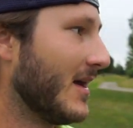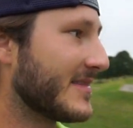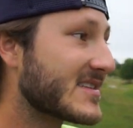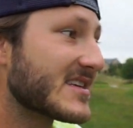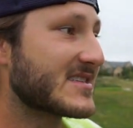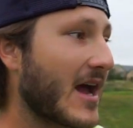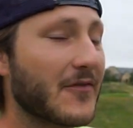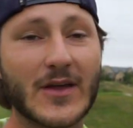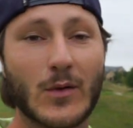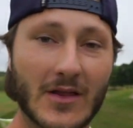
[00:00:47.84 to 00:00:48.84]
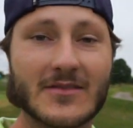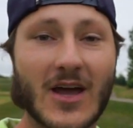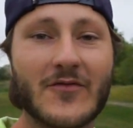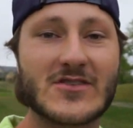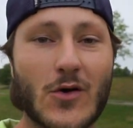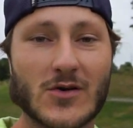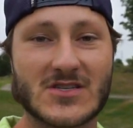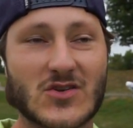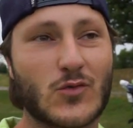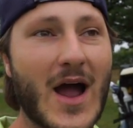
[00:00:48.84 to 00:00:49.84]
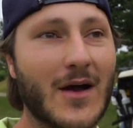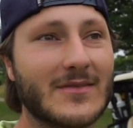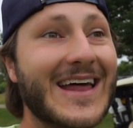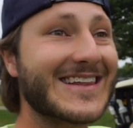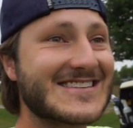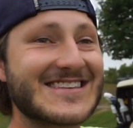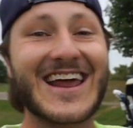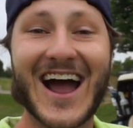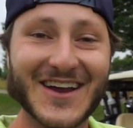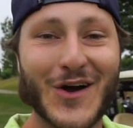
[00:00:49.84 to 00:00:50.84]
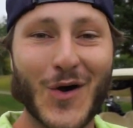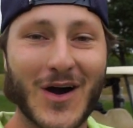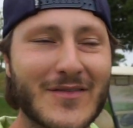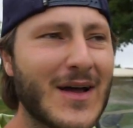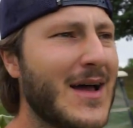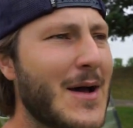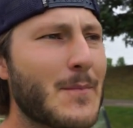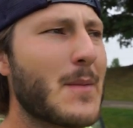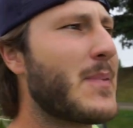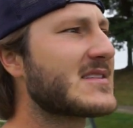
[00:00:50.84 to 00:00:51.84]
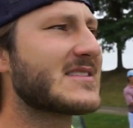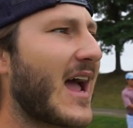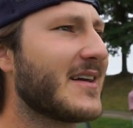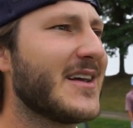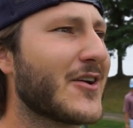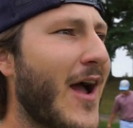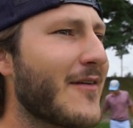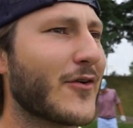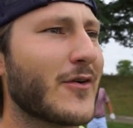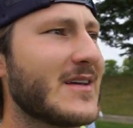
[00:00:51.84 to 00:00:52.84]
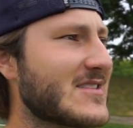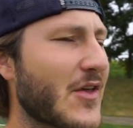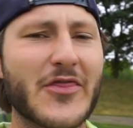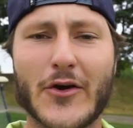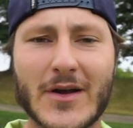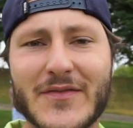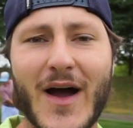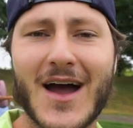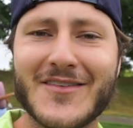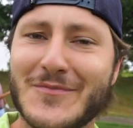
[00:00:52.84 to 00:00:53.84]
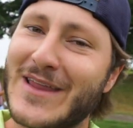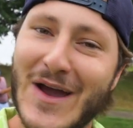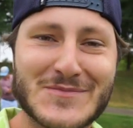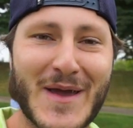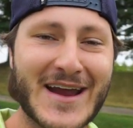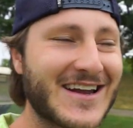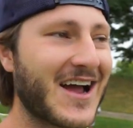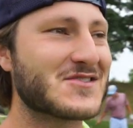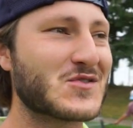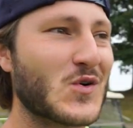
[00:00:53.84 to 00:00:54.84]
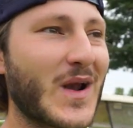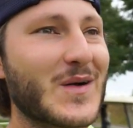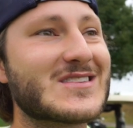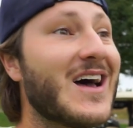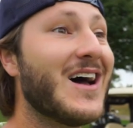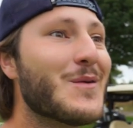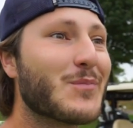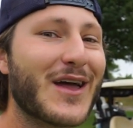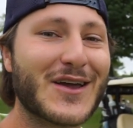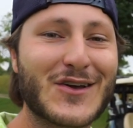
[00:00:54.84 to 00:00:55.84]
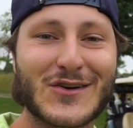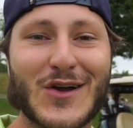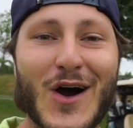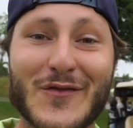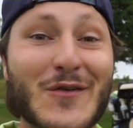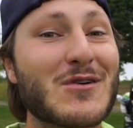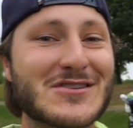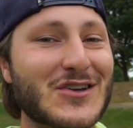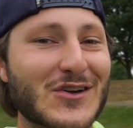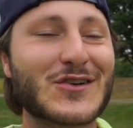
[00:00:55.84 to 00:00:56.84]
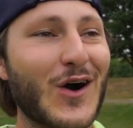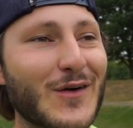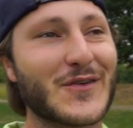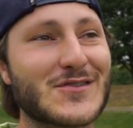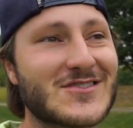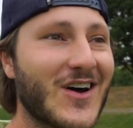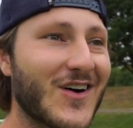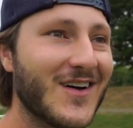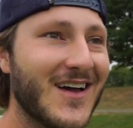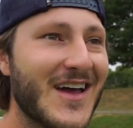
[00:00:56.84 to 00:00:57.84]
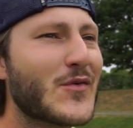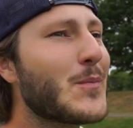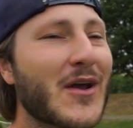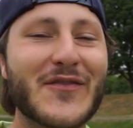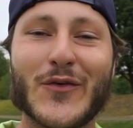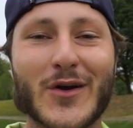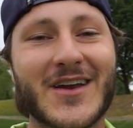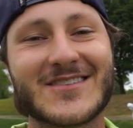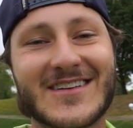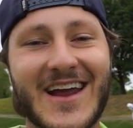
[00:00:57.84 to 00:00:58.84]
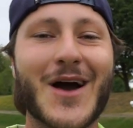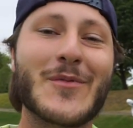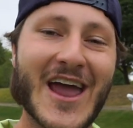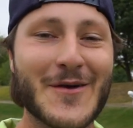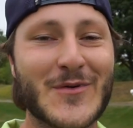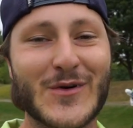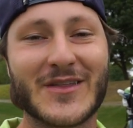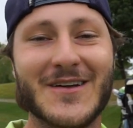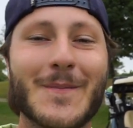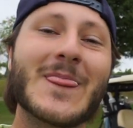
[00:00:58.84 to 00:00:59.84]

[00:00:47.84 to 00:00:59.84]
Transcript: This is definitely one of the toughest courses around, at least that I know of. My best nine here ever is a thirty-five, but that was back in high school when I was playing good golf and was a good golfer. So if we break forty here today, I'll be happy with it.